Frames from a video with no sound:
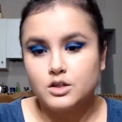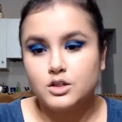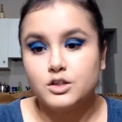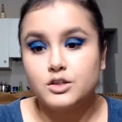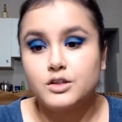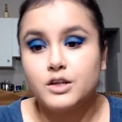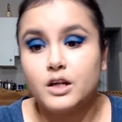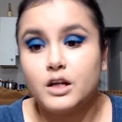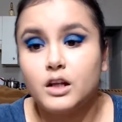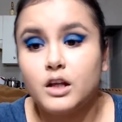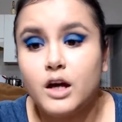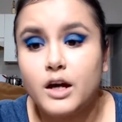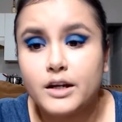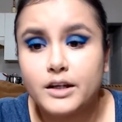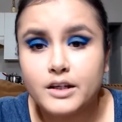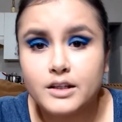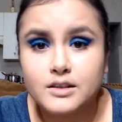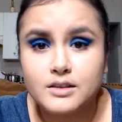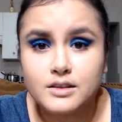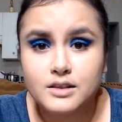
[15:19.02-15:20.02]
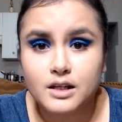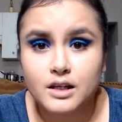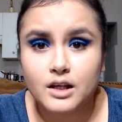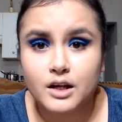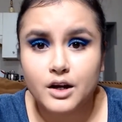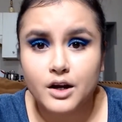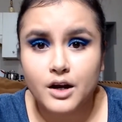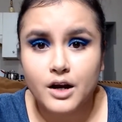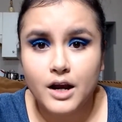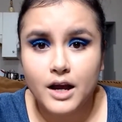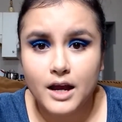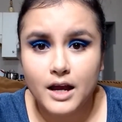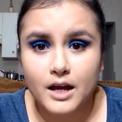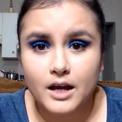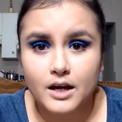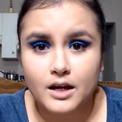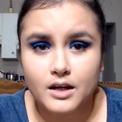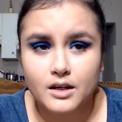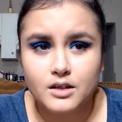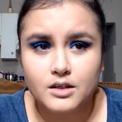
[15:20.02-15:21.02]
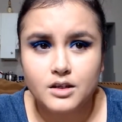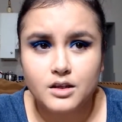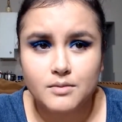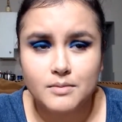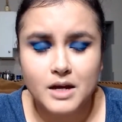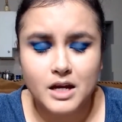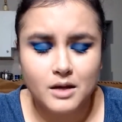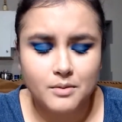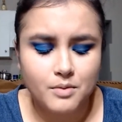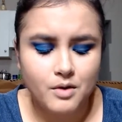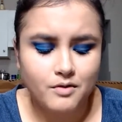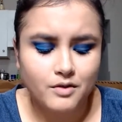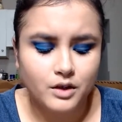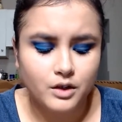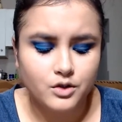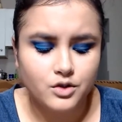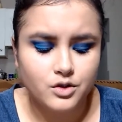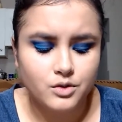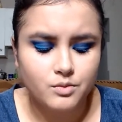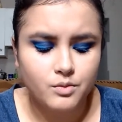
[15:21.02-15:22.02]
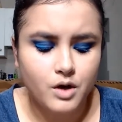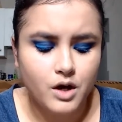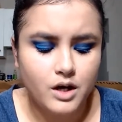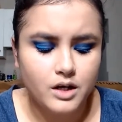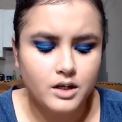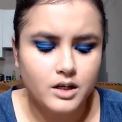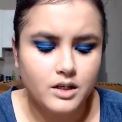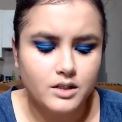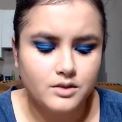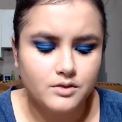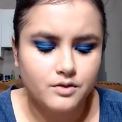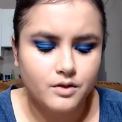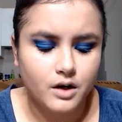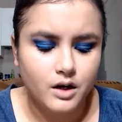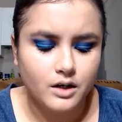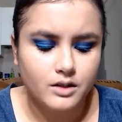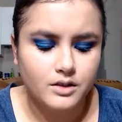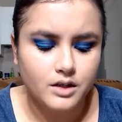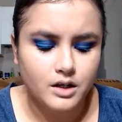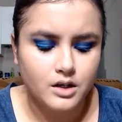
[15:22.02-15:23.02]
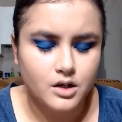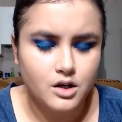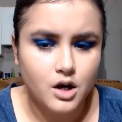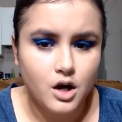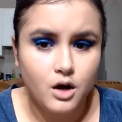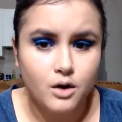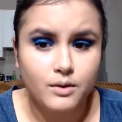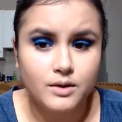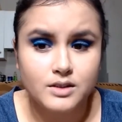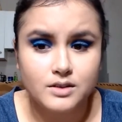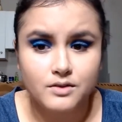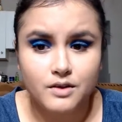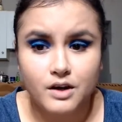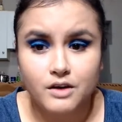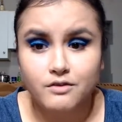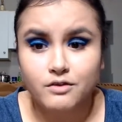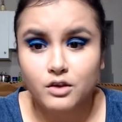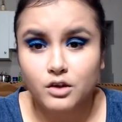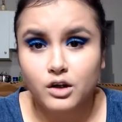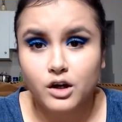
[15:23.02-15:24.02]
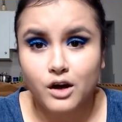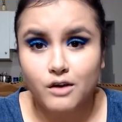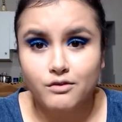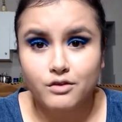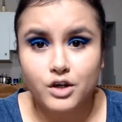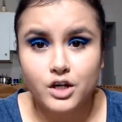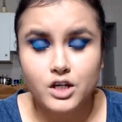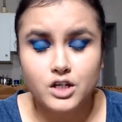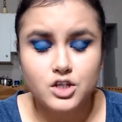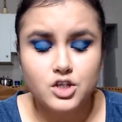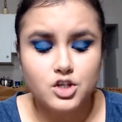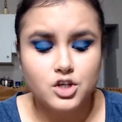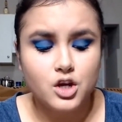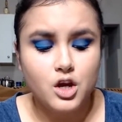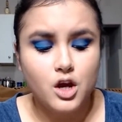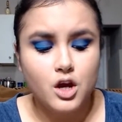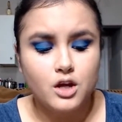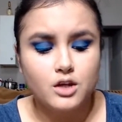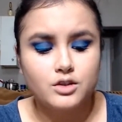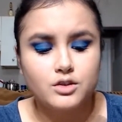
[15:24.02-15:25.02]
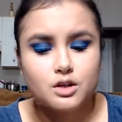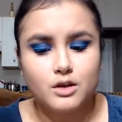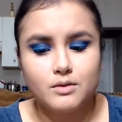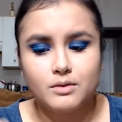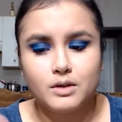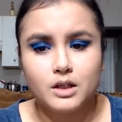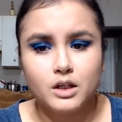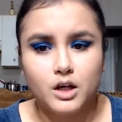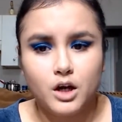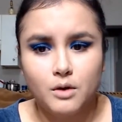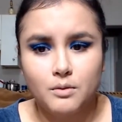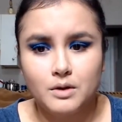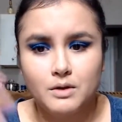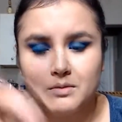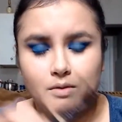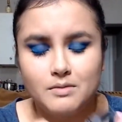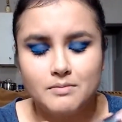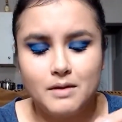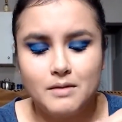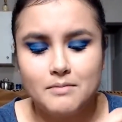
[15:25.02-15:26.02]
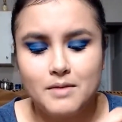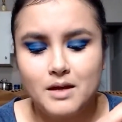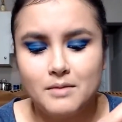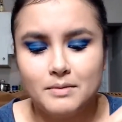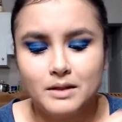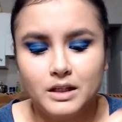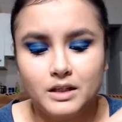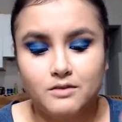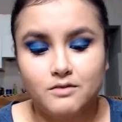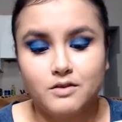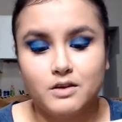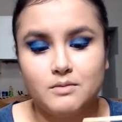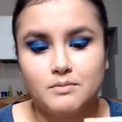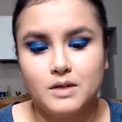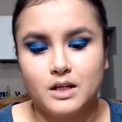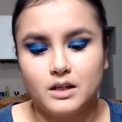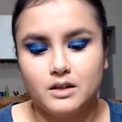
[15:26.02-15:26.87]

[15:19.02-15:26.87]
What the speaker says: She said a lot of concealer, and the Makeup Revolution one, as far as I know, is very full coverage. So I'm going to go in with my Maybelline Fit Me